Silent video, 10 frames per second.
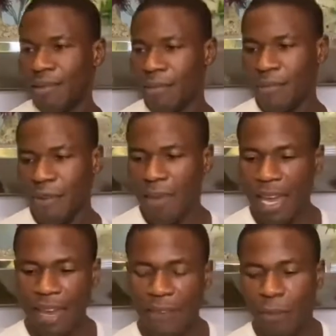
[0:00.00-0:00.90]
For
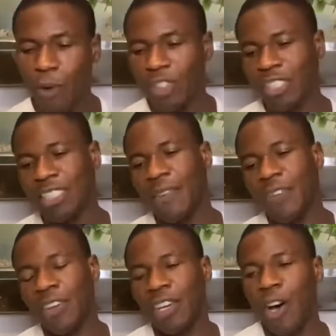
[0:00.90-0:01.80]
me, if I'm watching
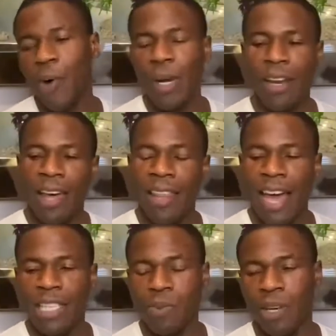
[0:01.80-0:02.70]
something, you can hold it like
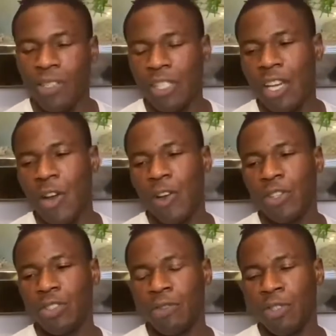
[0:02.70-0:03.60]
that as well so you don't
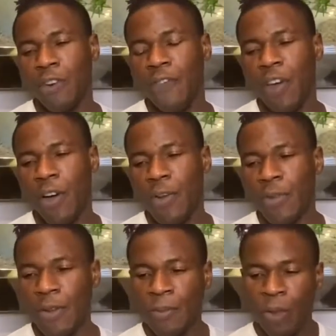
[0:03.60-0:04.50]
lose your phone.